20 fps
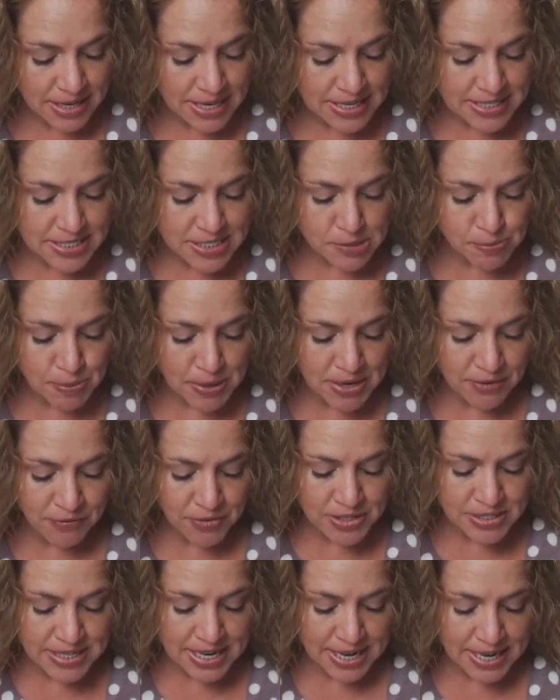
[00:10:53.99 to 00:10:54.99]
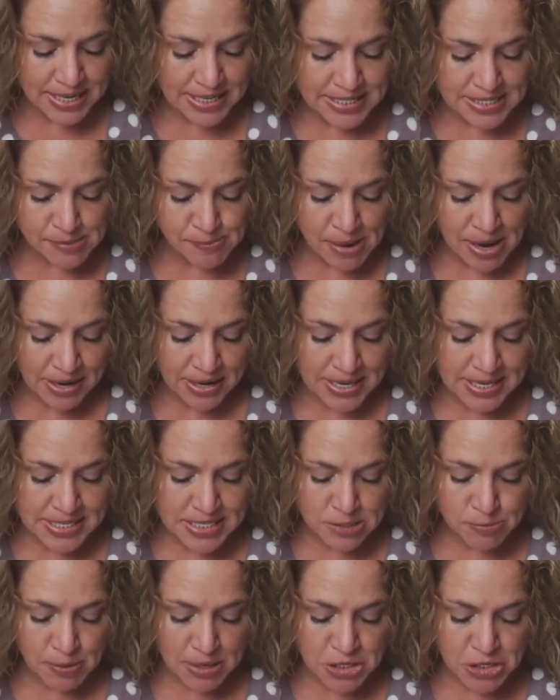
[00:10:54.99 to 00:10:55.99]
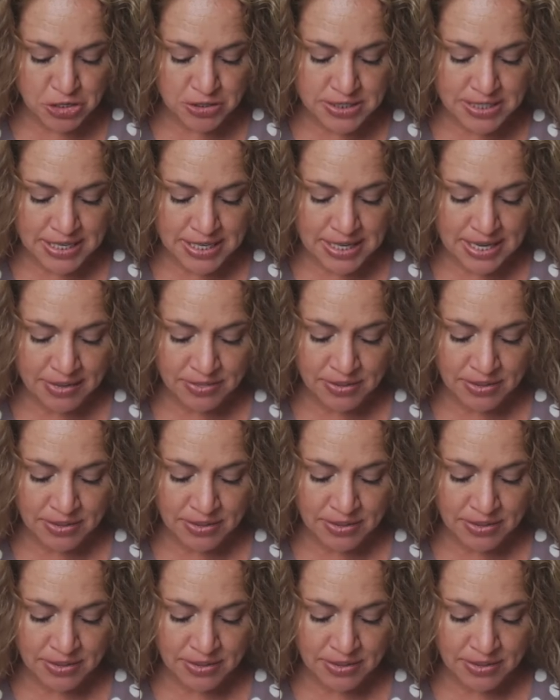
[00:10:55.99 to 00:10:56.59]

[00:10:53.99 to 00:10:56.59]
can speak for days about his specialty